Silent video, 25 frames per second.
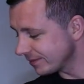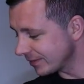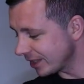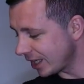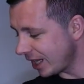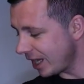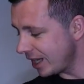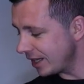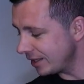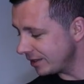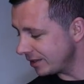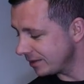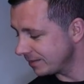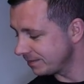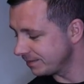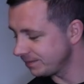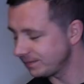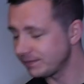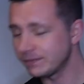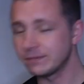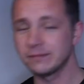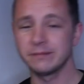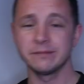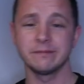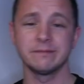Guys,
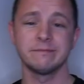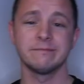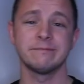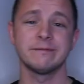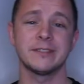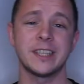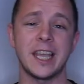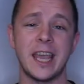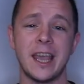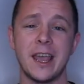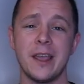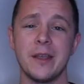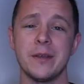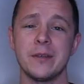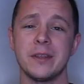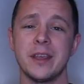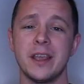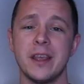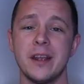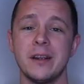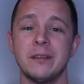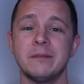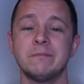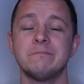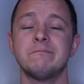get out
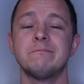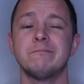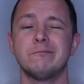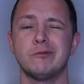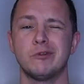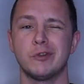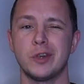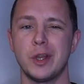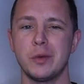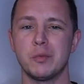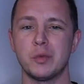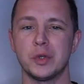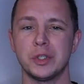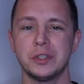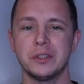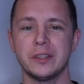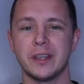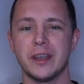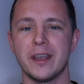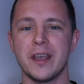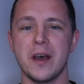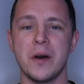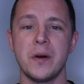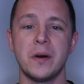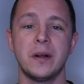there, run with
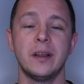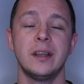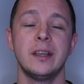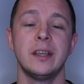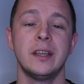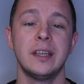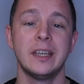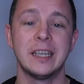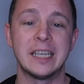style,